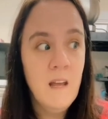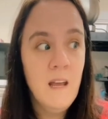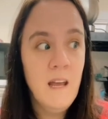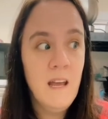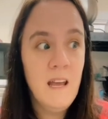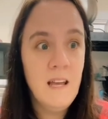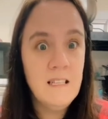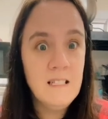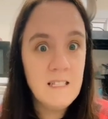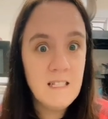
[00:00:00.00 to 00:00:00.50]

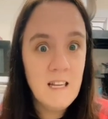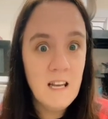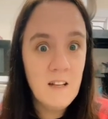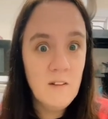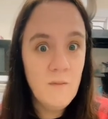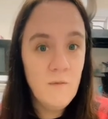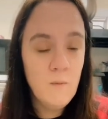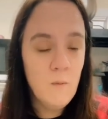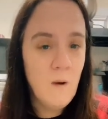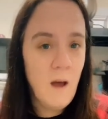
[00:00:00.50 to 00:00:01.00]
instead
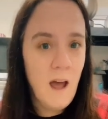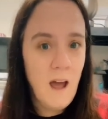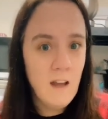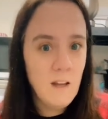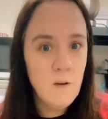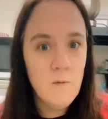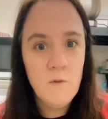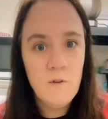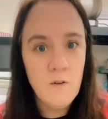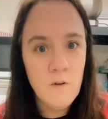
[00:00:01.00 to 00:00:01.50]
of how
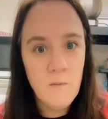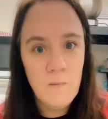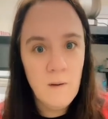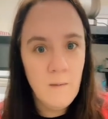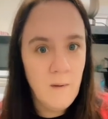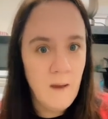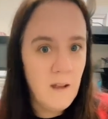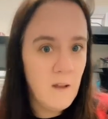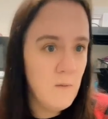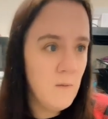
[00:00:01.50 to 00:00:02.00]
you would normally
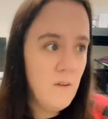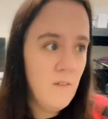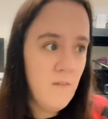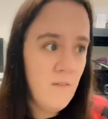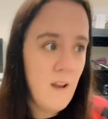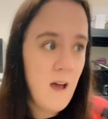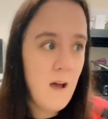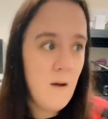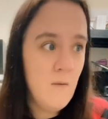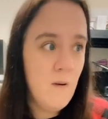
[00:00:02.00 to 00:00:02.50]
make it with
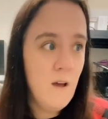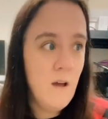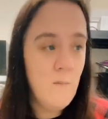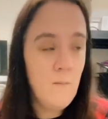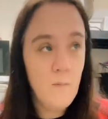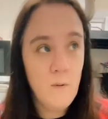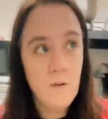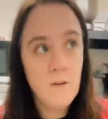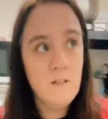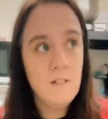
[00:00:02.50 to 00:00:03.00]
flour,
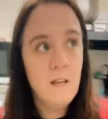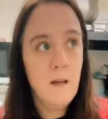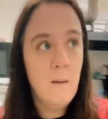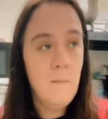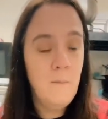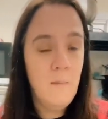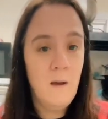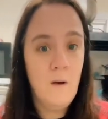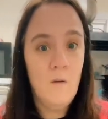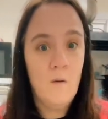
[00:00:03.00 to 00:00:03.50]
butter,
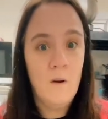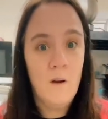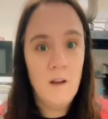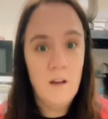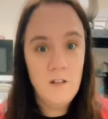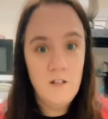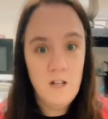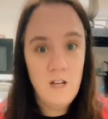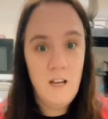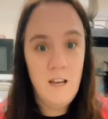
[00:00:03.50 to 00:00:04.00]
milk,
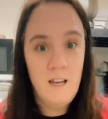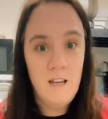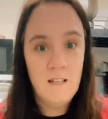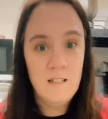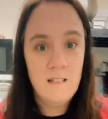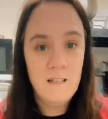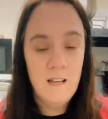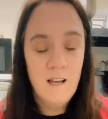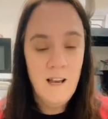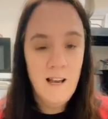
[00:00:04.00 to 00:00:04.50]

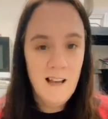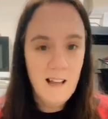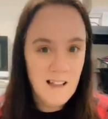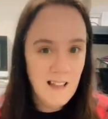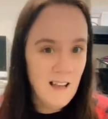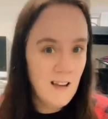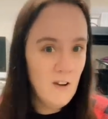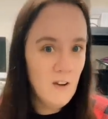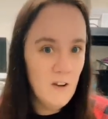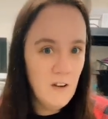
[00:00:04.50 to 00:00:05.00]
cheese,
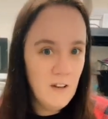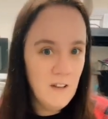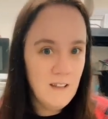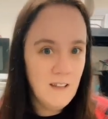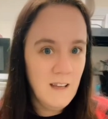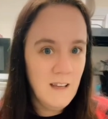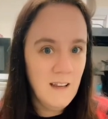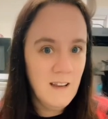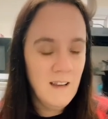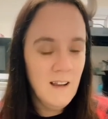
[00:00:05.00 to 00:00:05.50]
that kind of
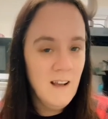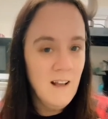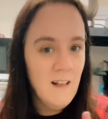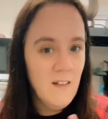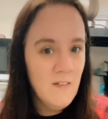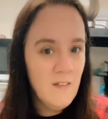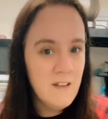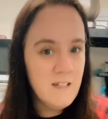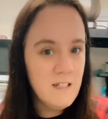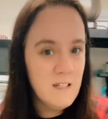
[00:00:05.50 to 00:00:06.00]
thing.
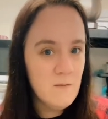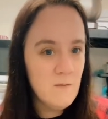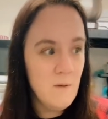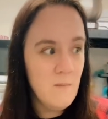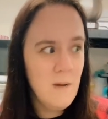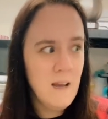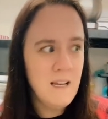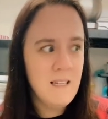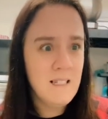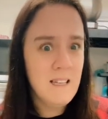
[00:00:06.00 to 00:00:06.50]
This is what
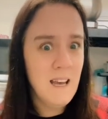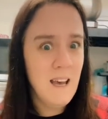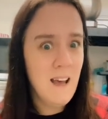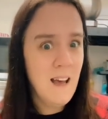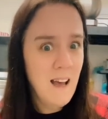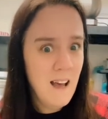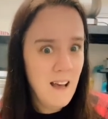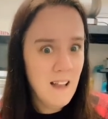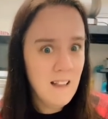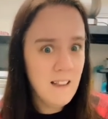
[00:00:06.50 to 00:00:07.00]
makes it a
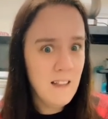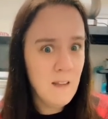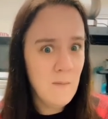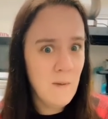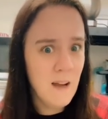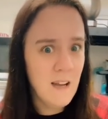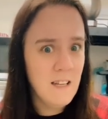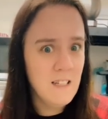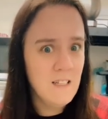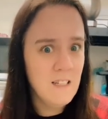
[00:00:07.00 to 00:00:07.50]
healthy
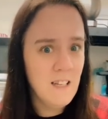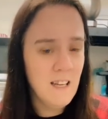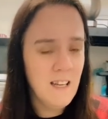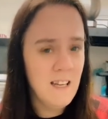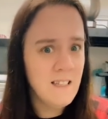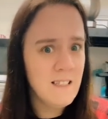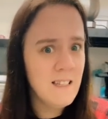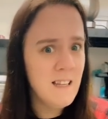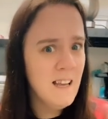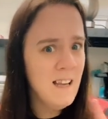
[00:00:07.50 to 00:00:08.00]
mac and
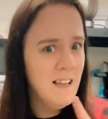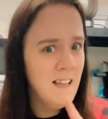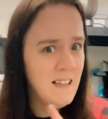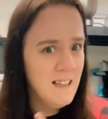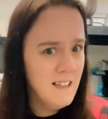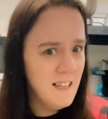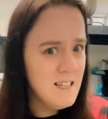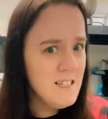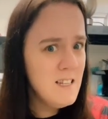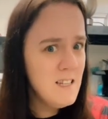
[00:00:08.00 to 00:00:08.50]
cheese.
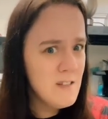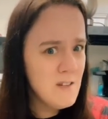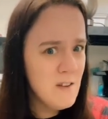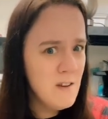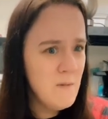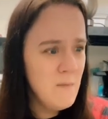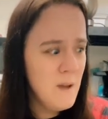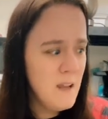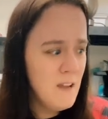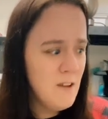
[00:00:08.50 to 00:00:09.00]
This is going
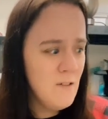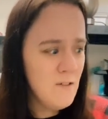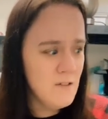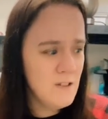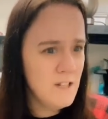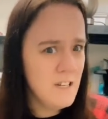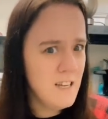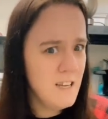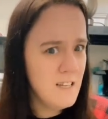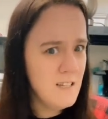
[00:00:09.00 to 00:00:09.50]
to make your
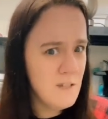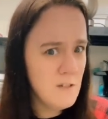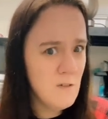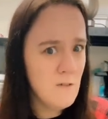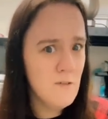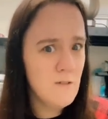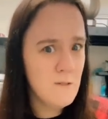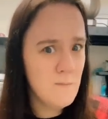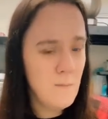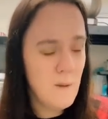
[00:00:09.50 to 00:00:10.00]
cheese
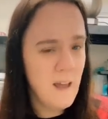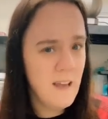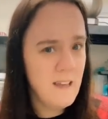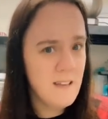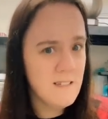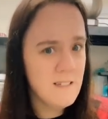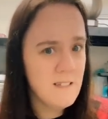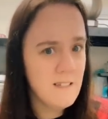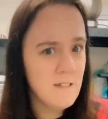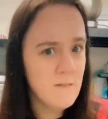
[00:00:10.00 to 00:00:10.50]
sauce
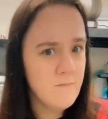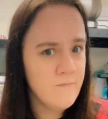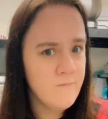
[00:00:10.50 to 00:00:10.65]
base.